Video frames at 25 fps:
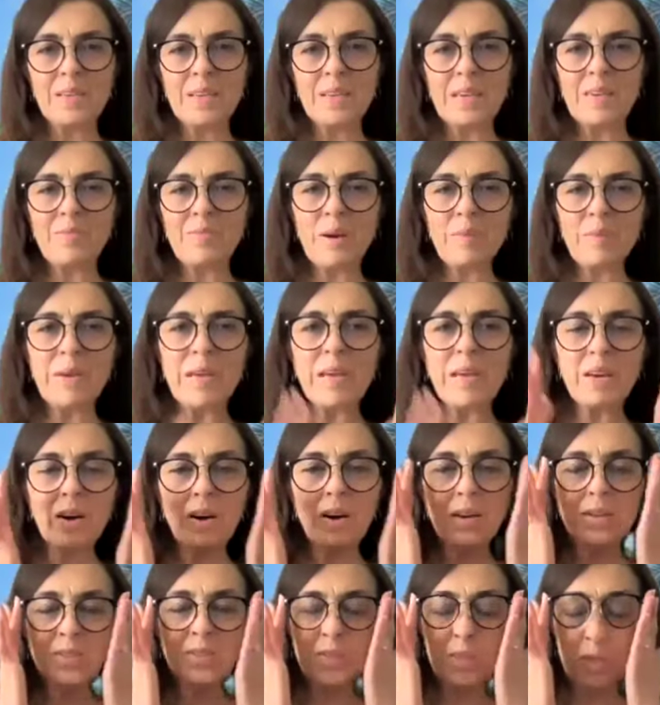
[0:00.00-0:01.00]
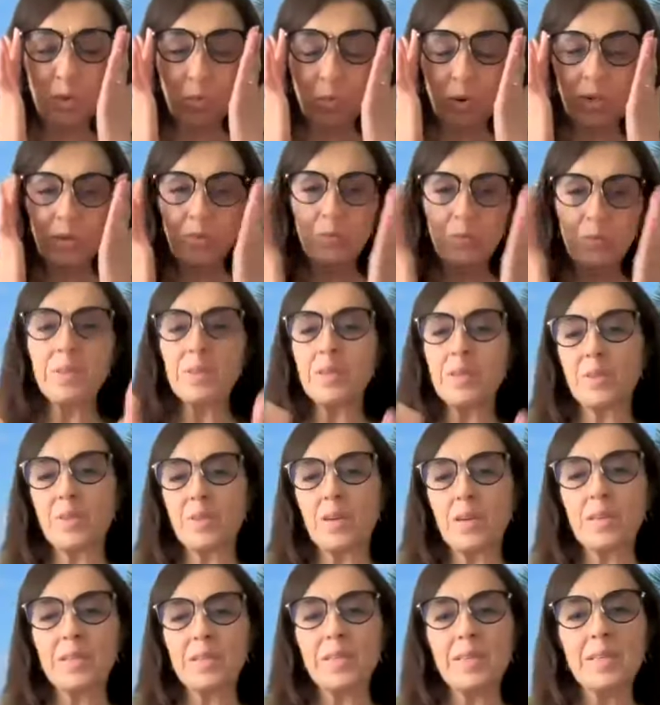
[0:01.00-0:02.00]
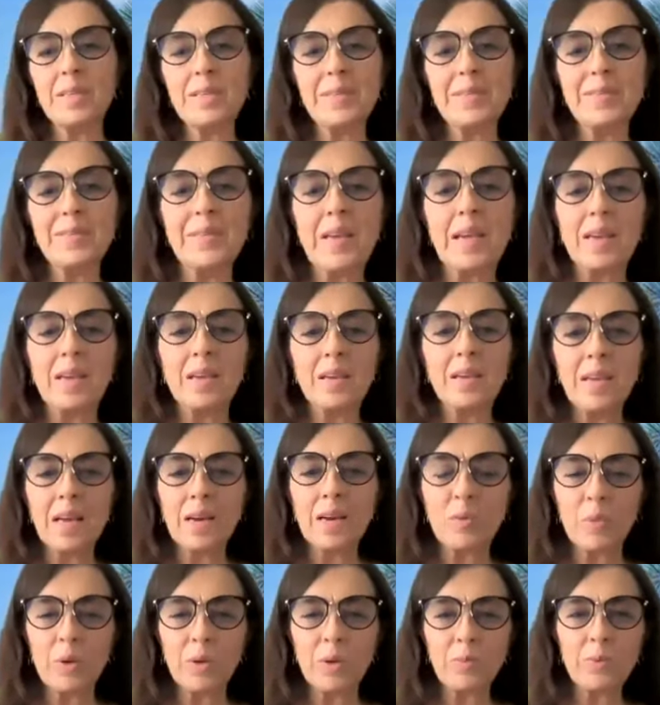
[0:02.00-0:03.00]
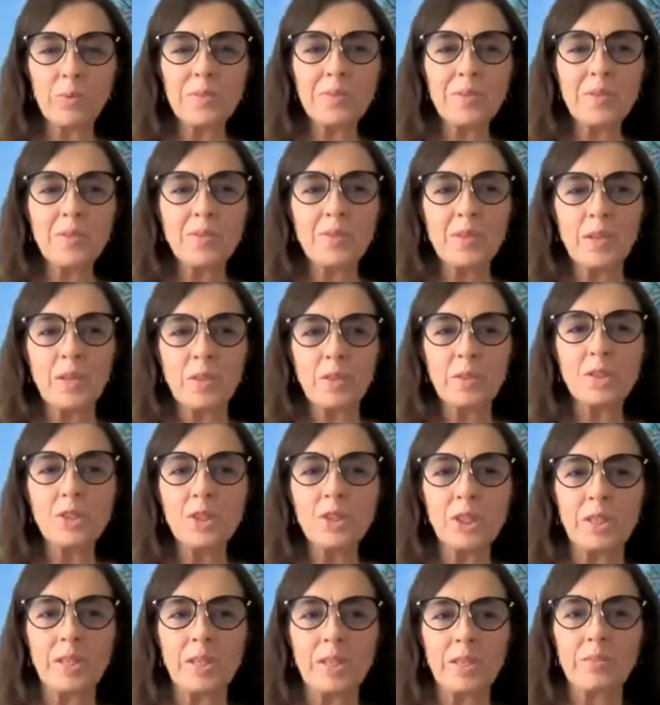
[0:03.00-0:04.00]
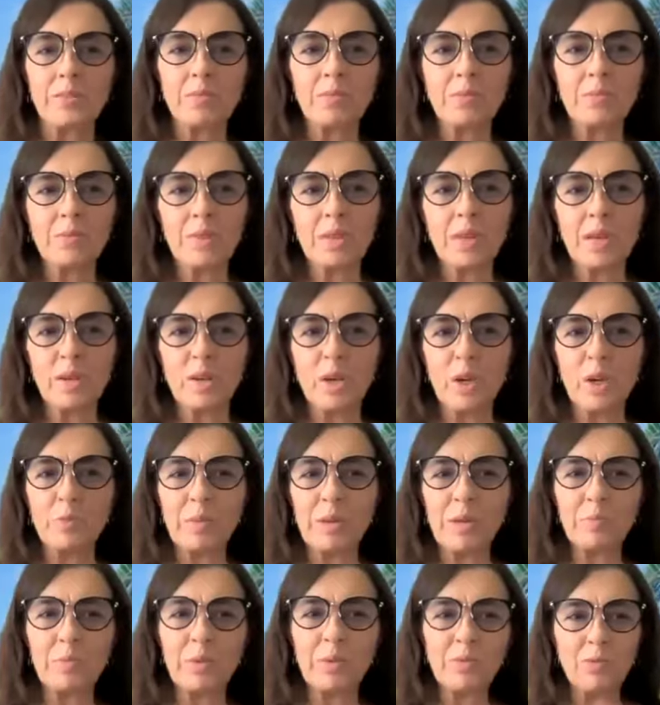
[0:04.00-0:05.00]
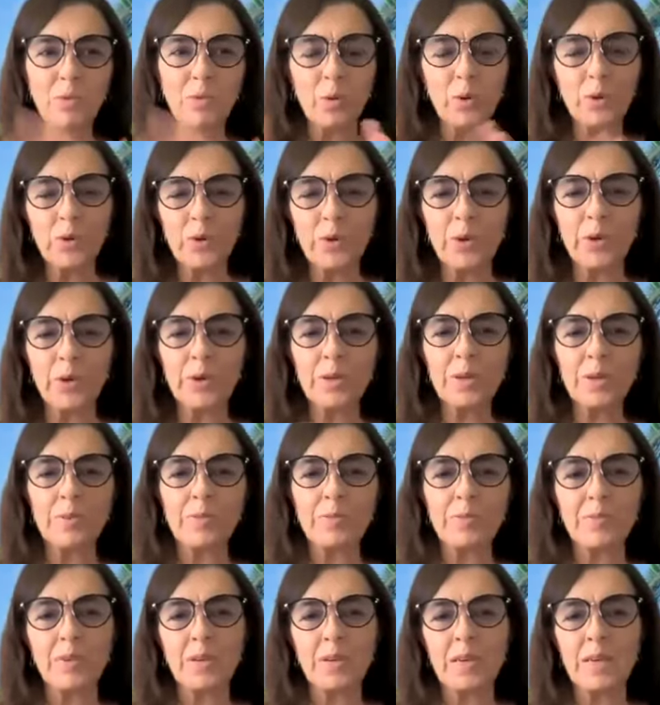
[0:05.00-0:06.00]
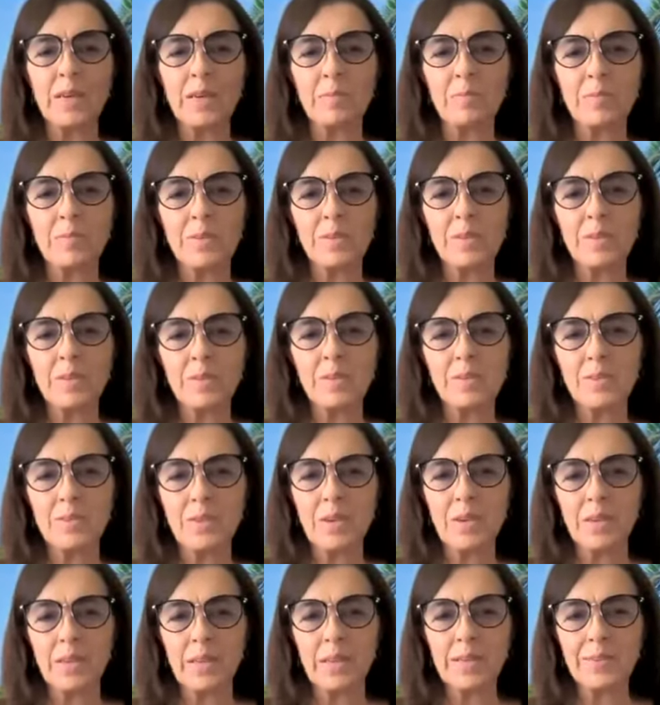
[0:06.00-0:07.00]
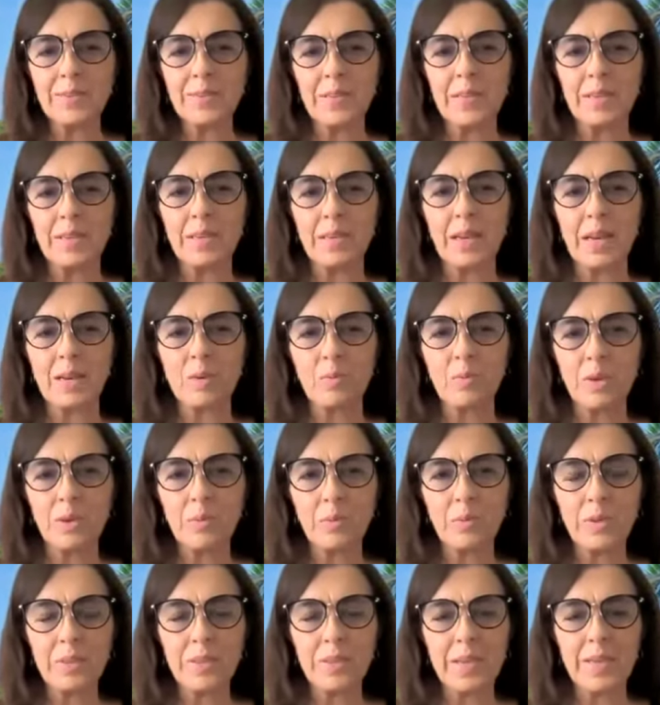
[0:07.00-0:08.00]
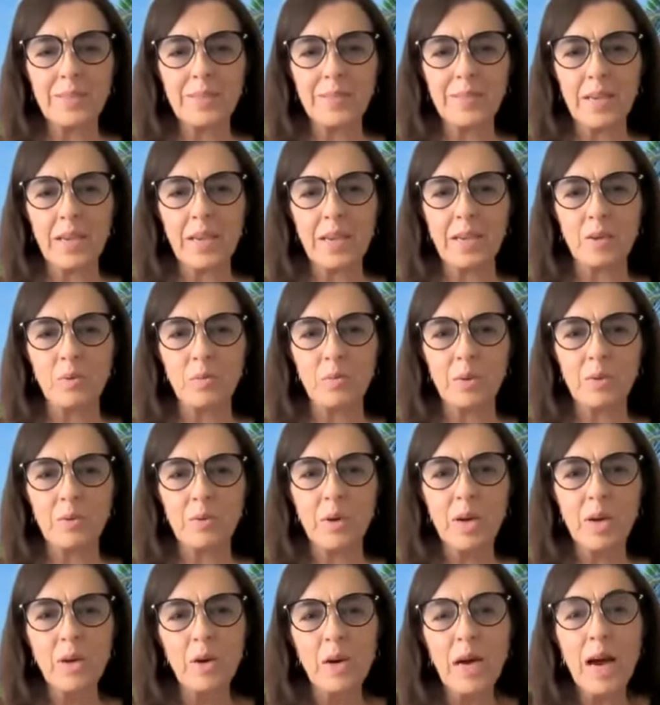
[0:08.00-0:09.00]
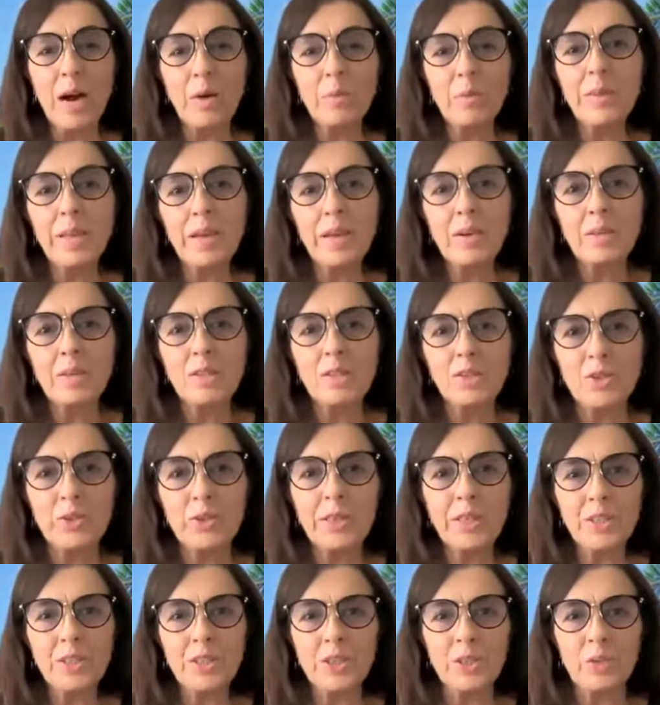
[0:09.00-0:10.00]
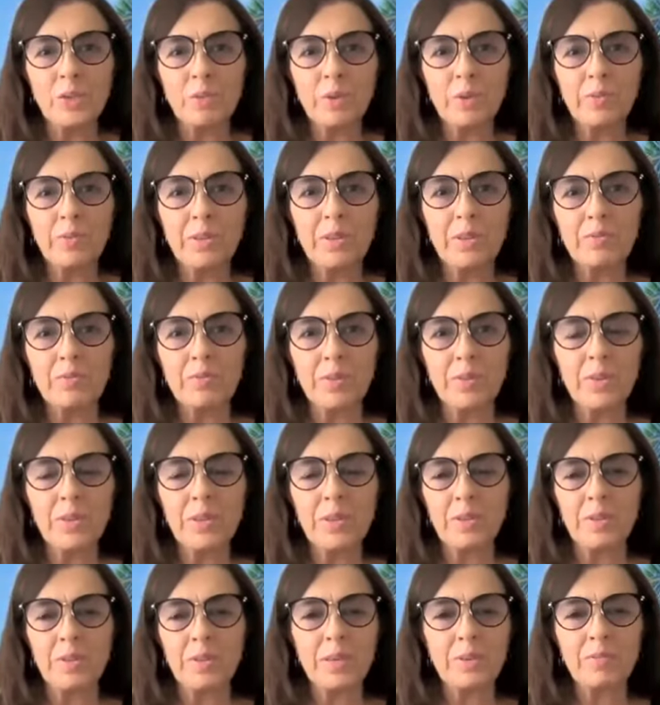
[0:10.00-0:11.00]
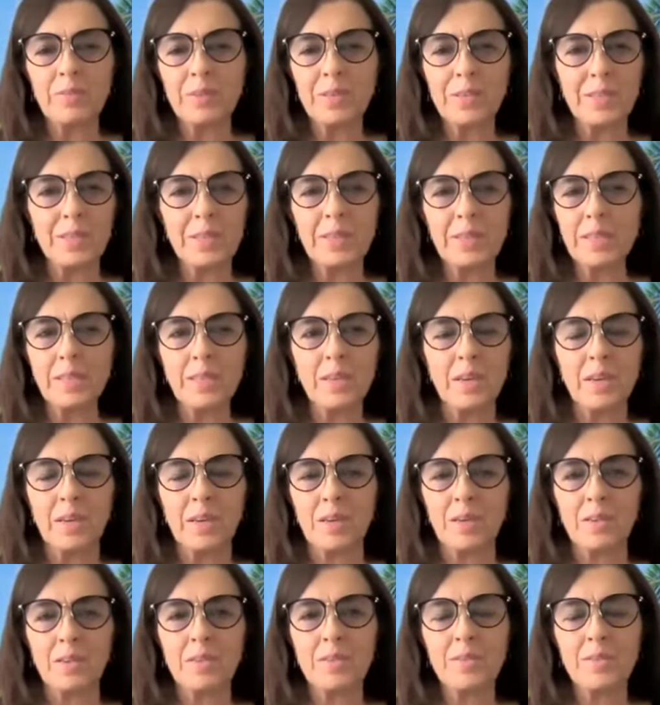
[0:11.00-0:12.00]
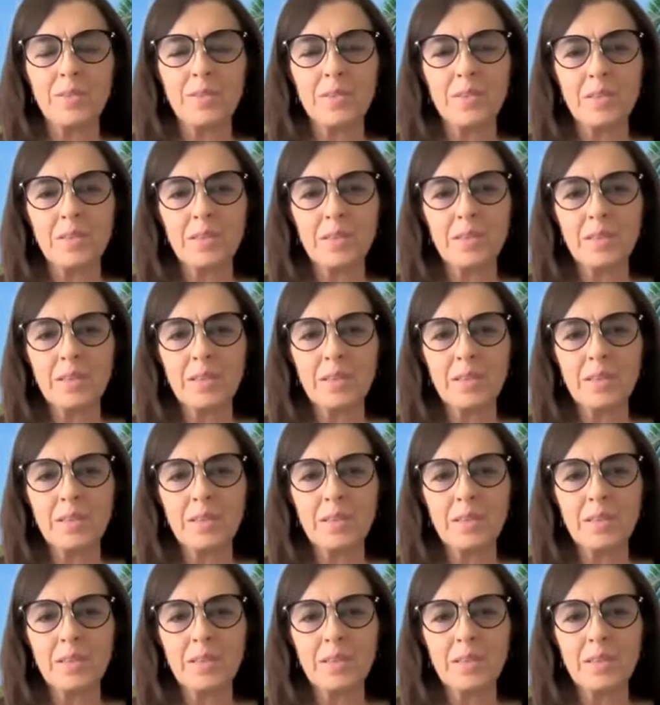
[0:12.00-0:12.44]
if I may ask you, what were the doctors saying, like what was the solution? I mean, before you heard of start X39, what were they saying? How were they going to treat you moving further if it didn't close?